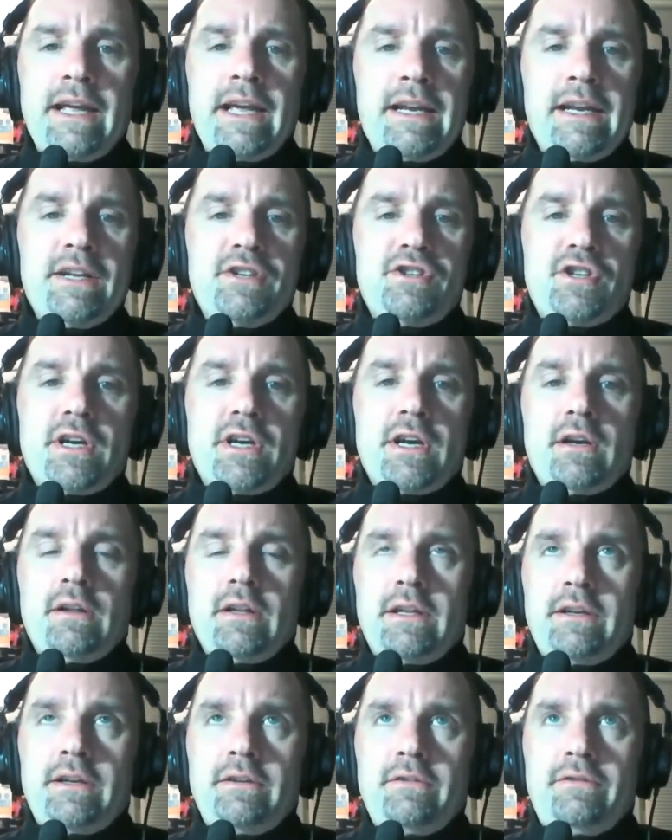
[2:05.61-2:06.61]

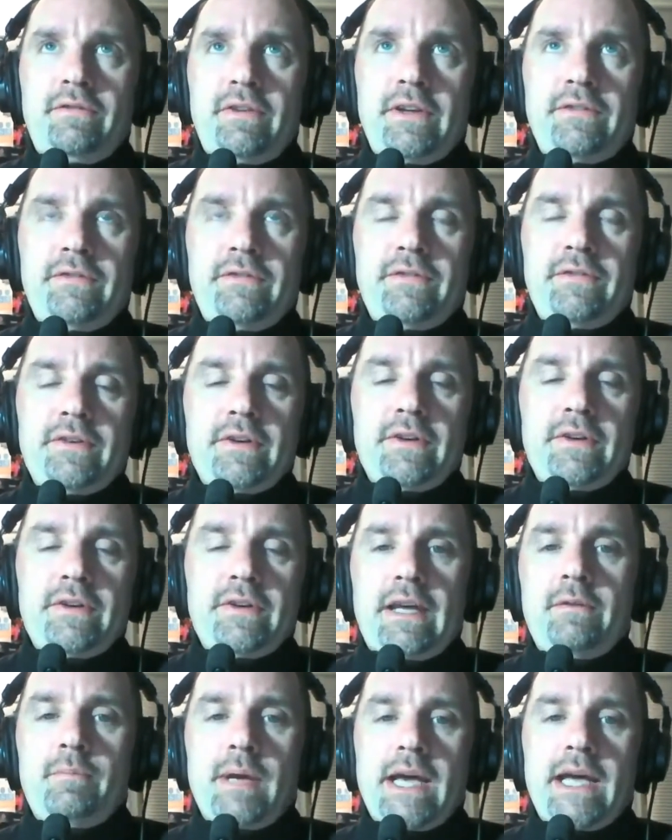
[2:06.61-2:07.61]
NHL and
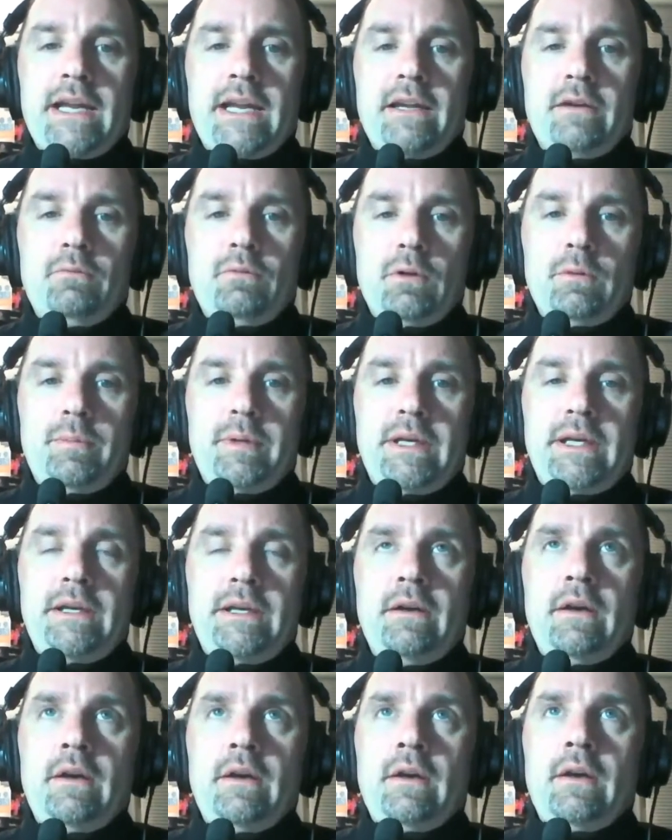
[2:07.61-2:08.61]
FIFA and Madden, will
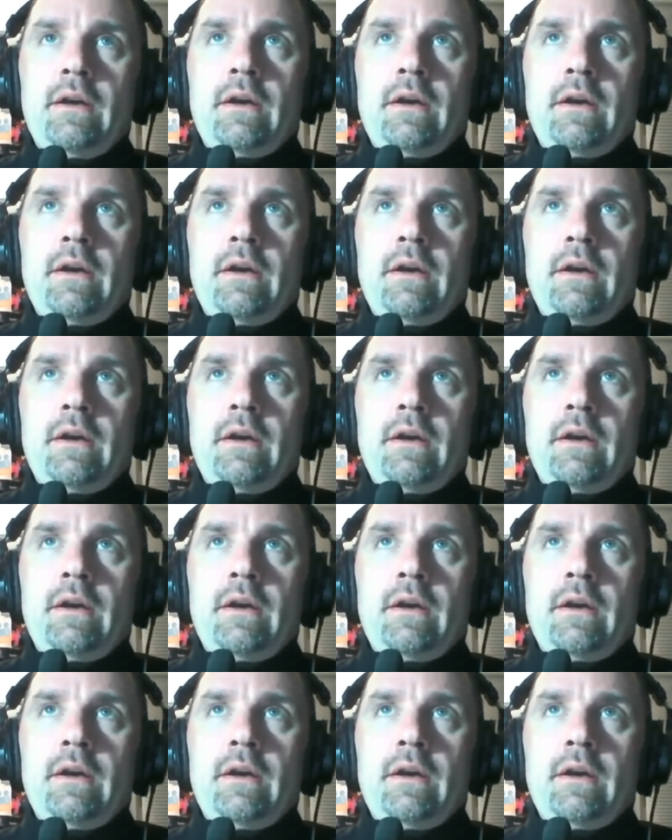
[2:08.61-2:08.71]
be